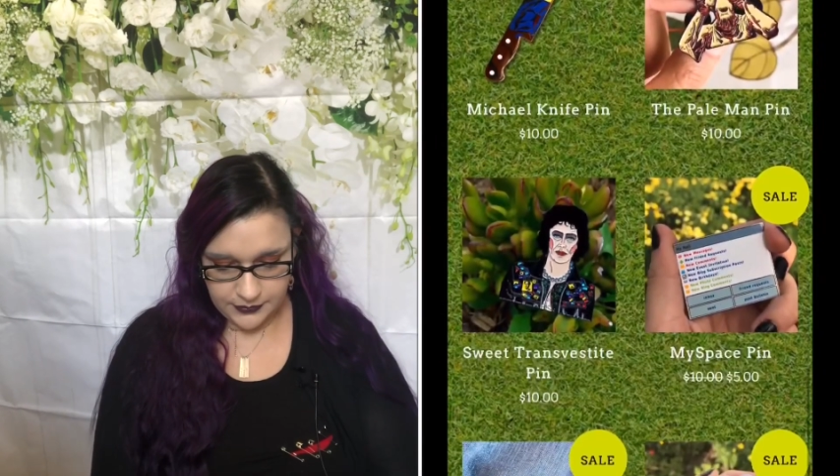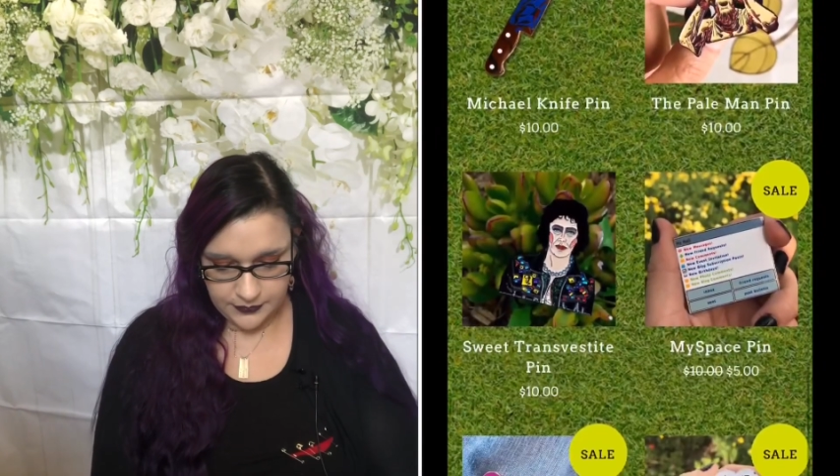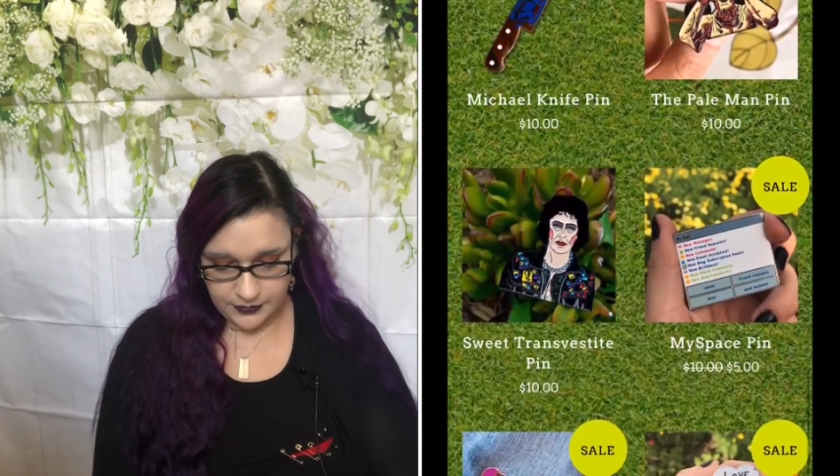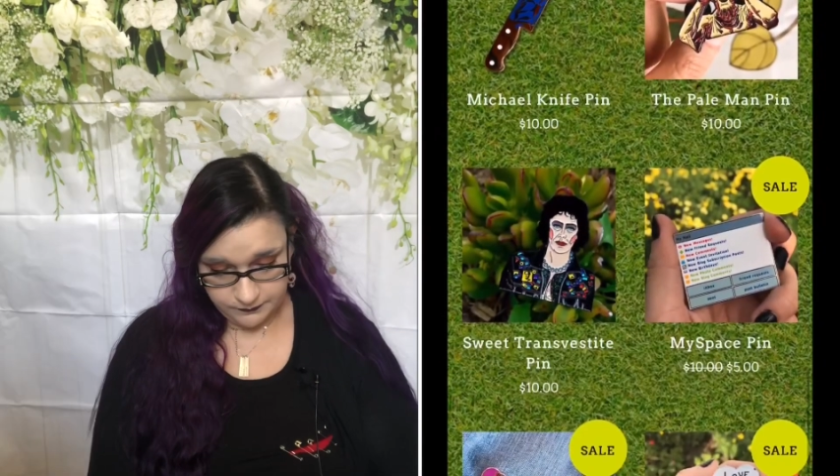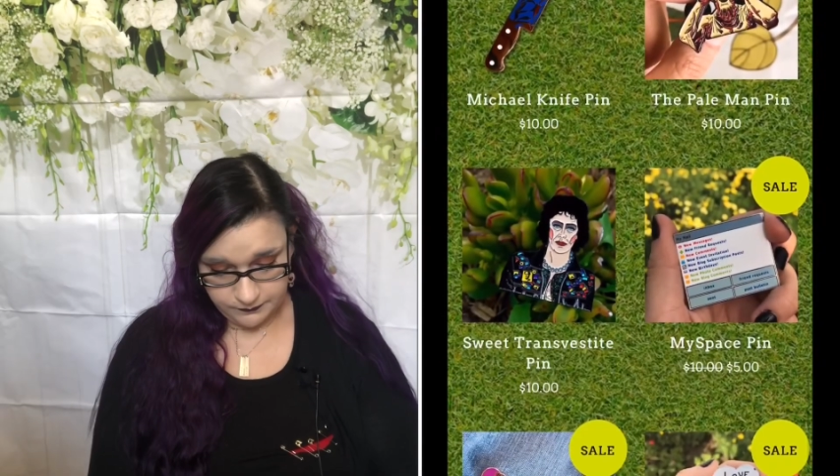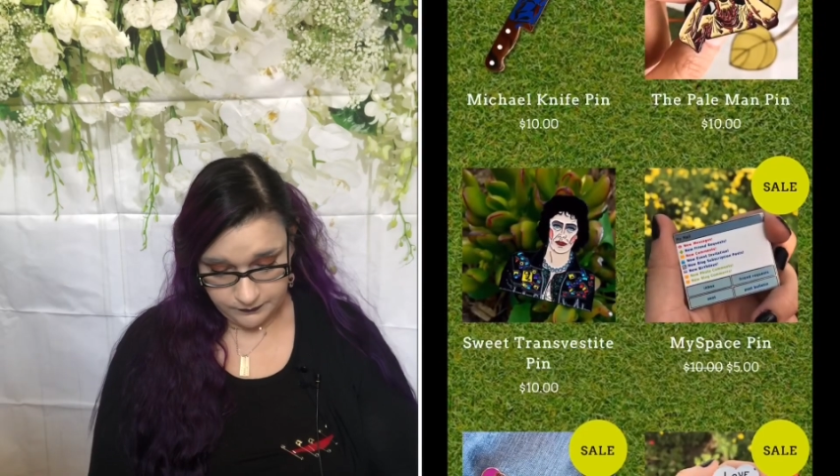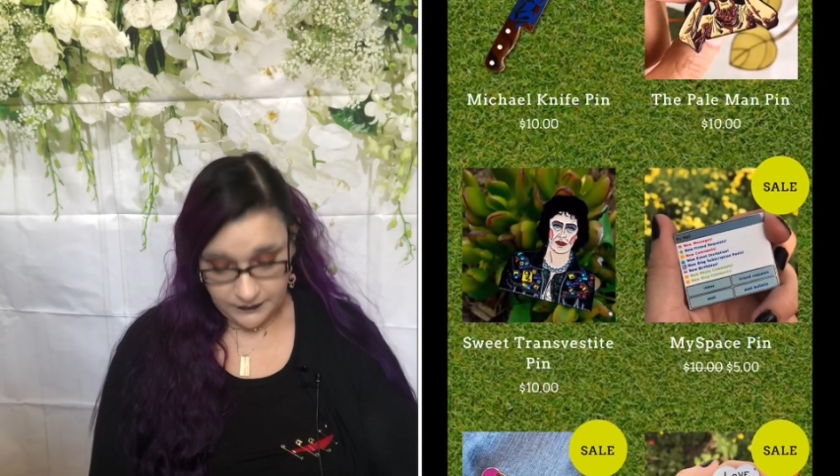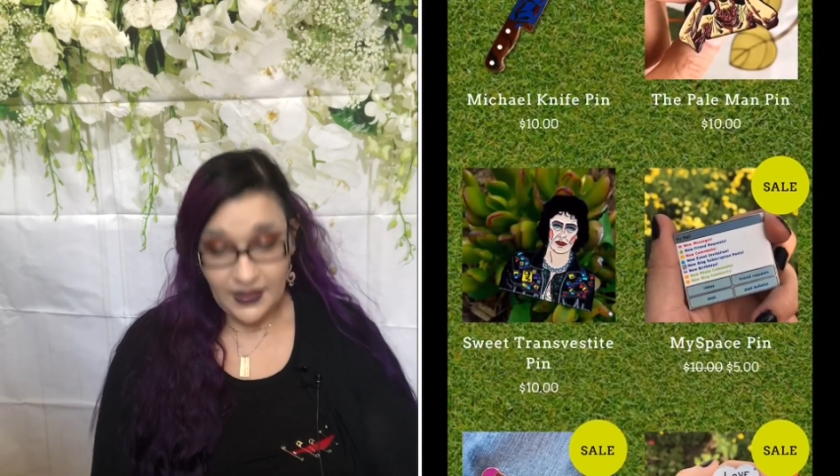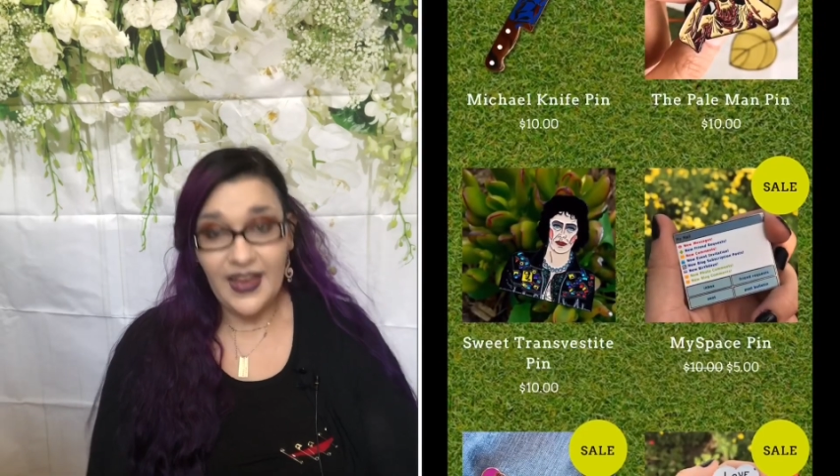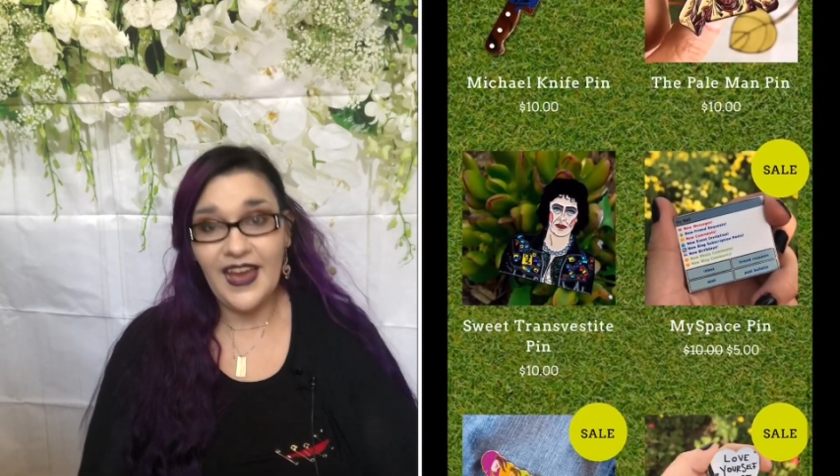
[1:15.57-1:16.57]
see,
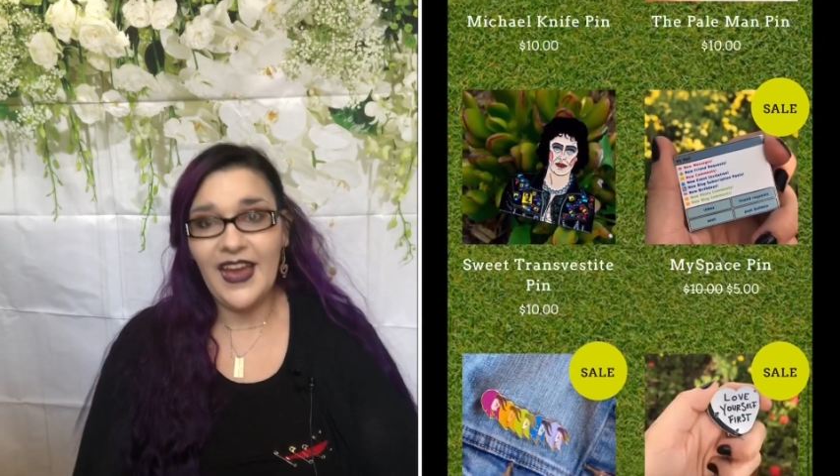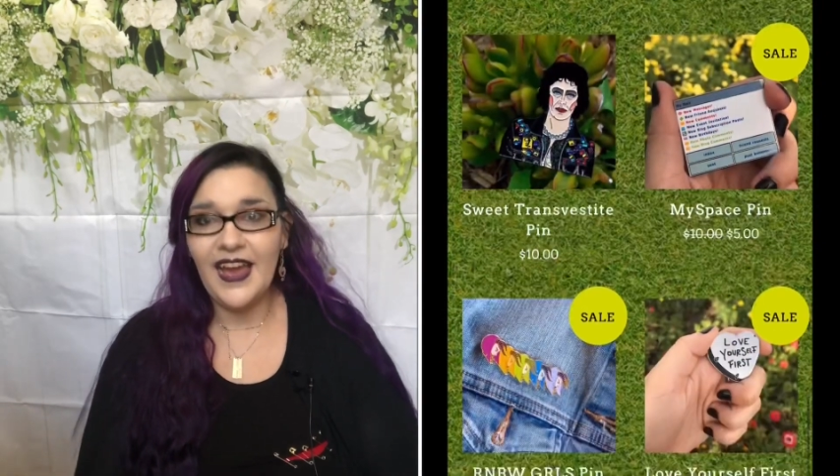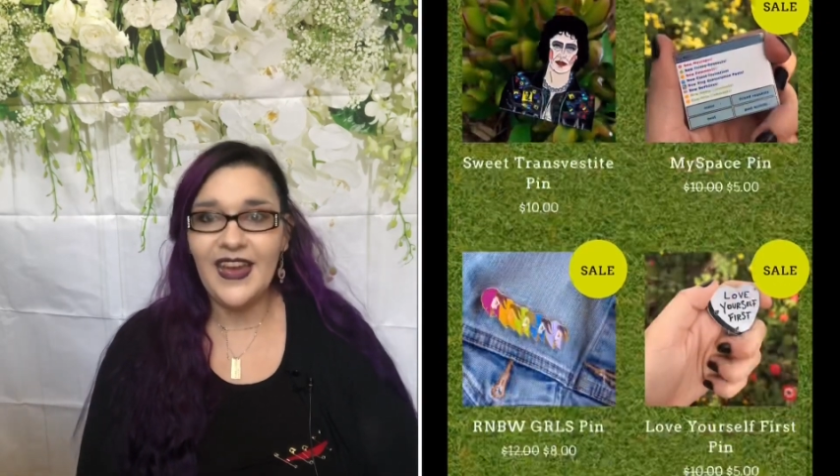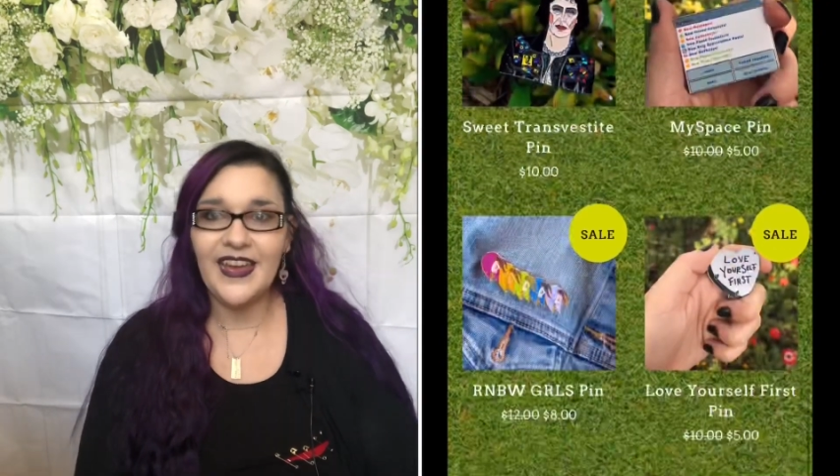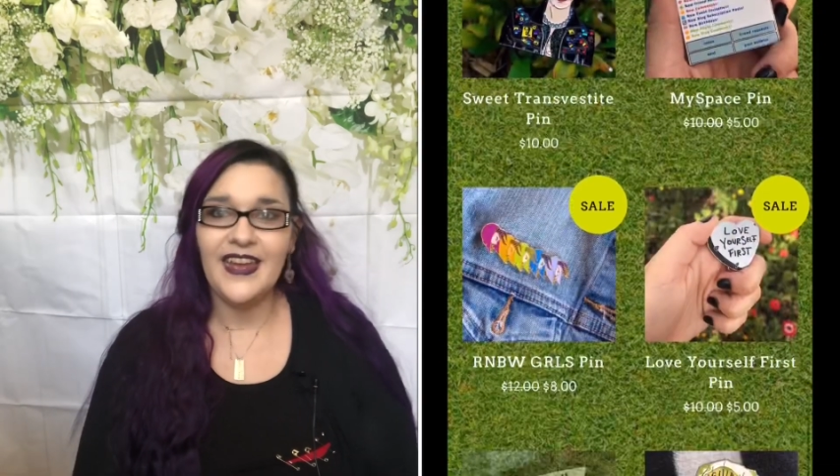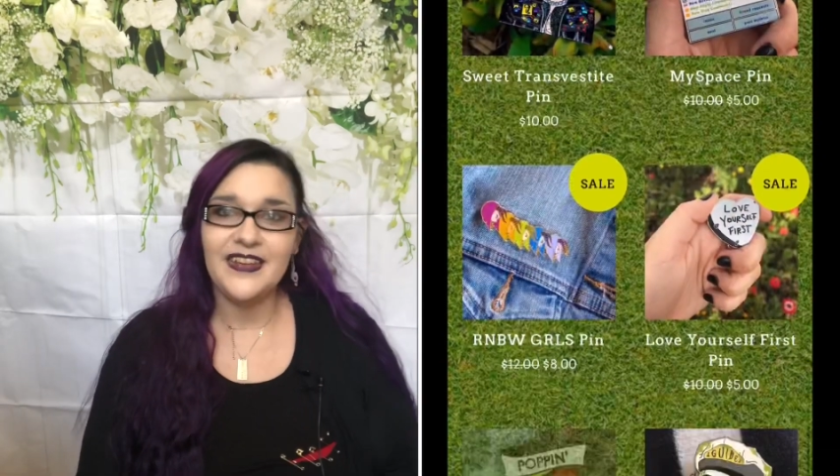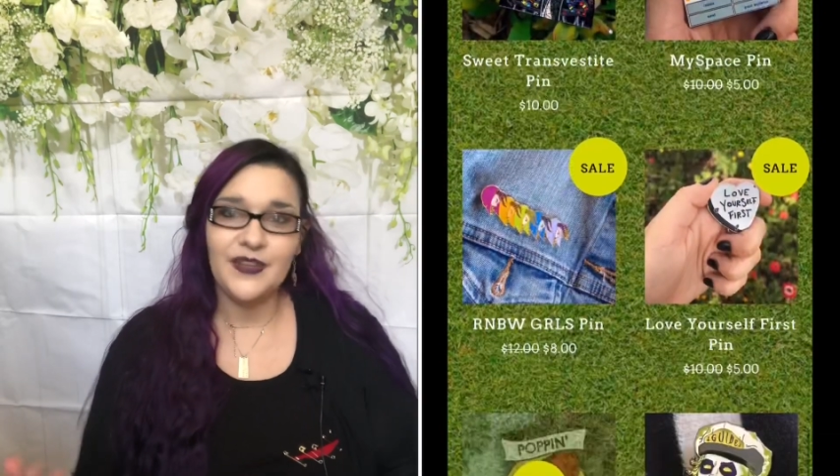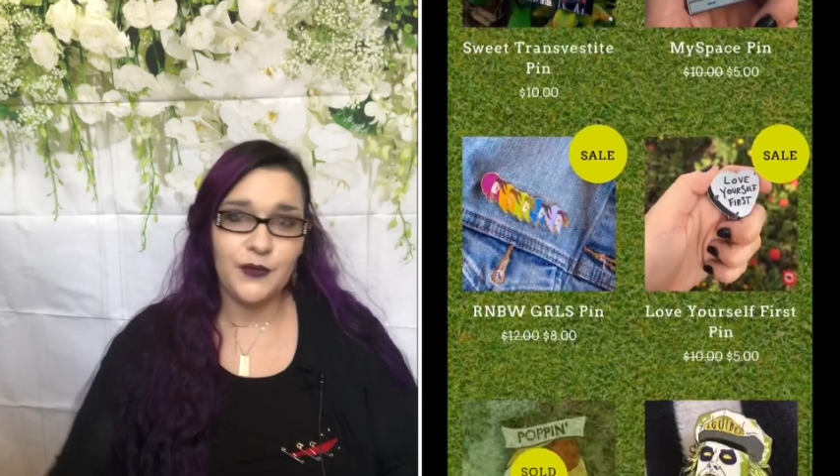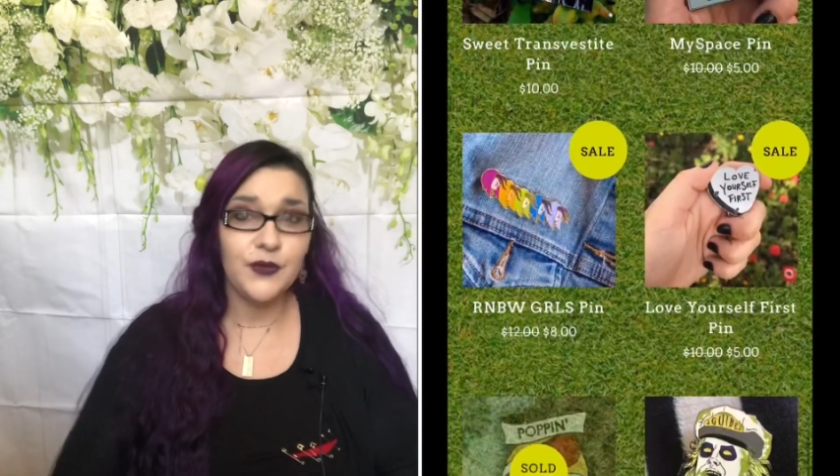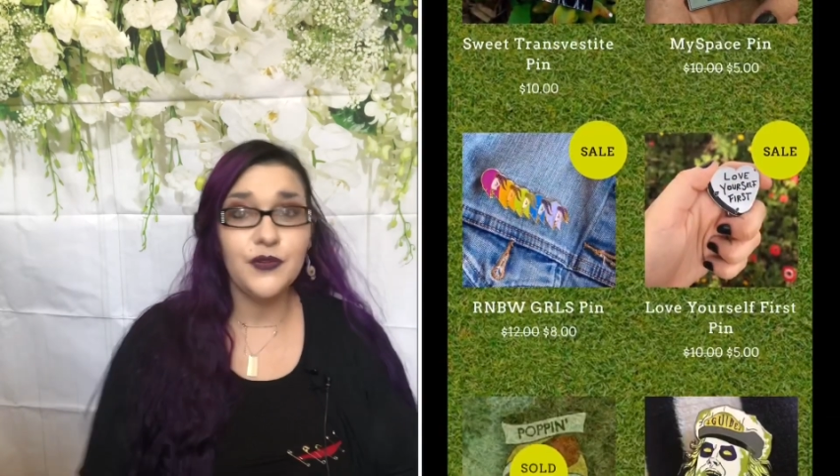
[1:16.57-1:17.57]

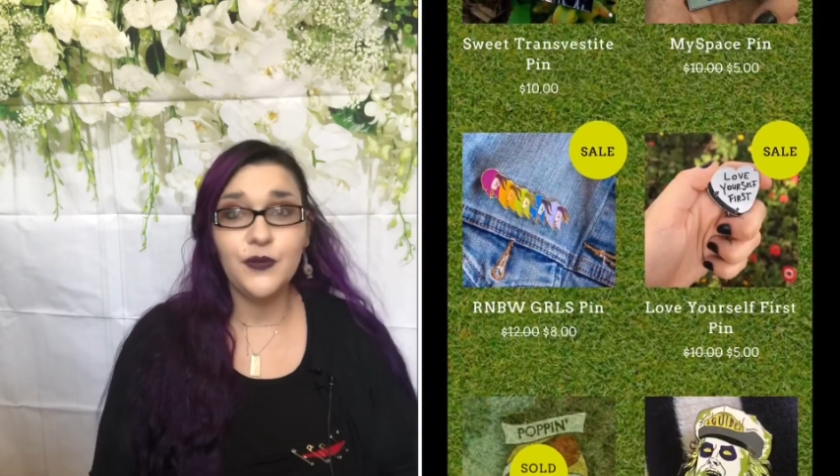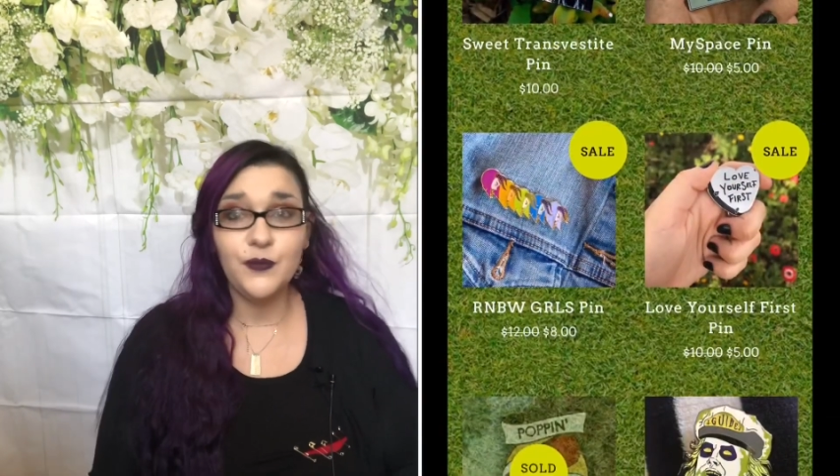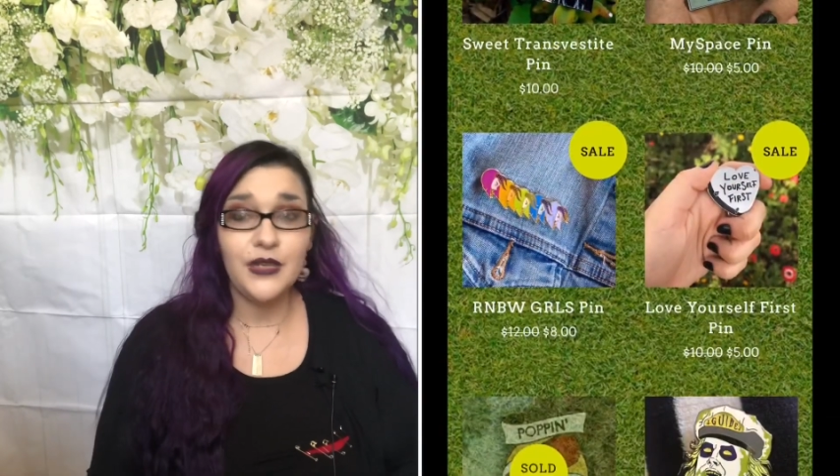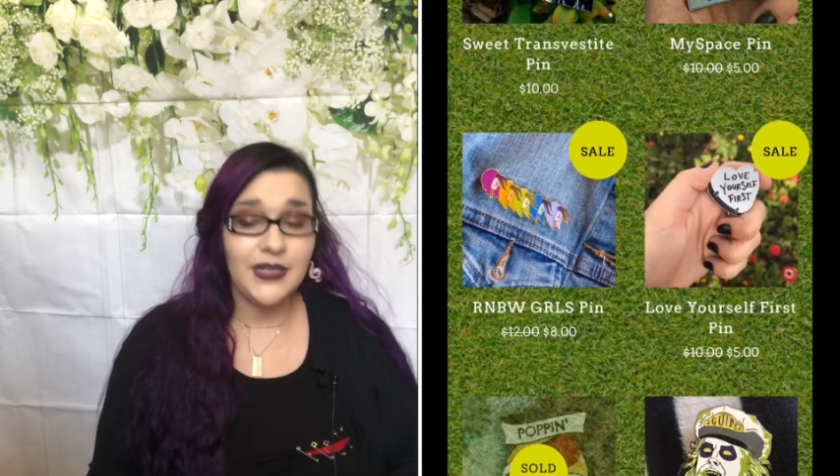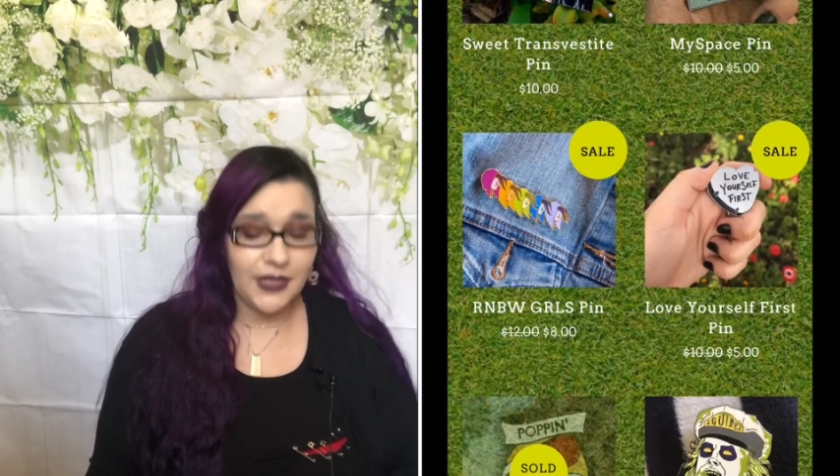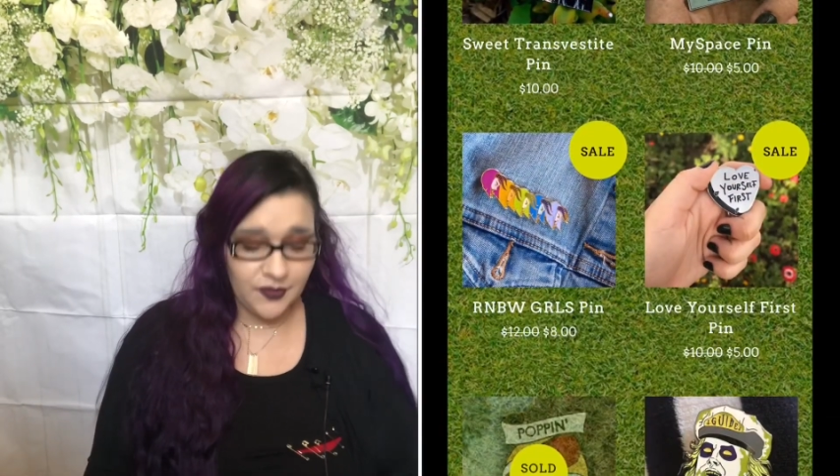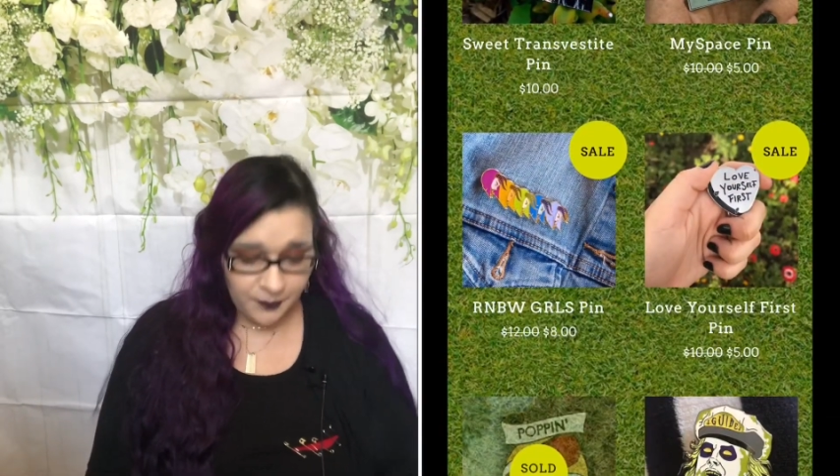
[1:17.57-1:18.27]
there was in a really nice